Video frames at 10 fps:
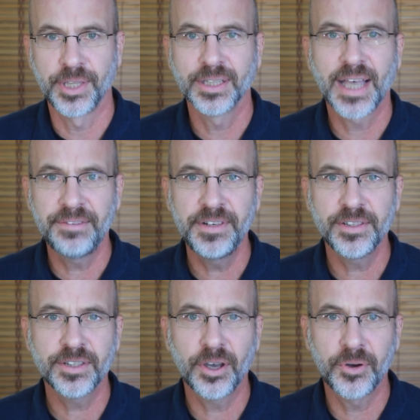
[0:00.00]
The
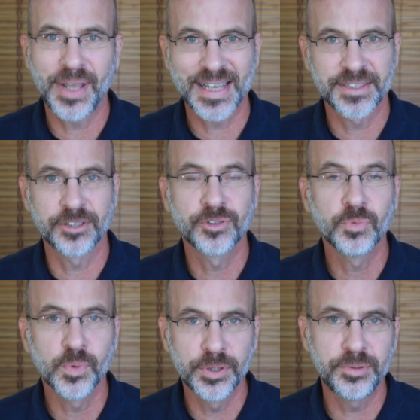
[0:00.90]
Aliveness Code has its
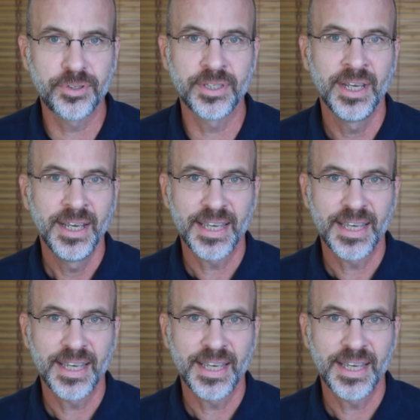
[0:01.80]
roots